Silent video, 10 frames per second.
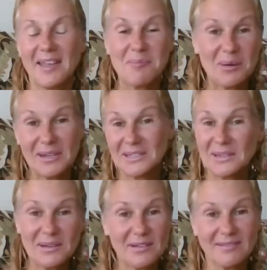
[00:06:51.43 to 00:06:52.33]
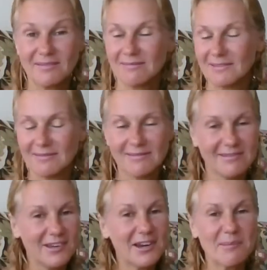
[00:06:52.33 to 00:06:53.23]
And pretty soon,
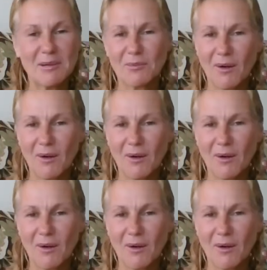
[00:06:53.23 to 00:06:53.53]
you're going to be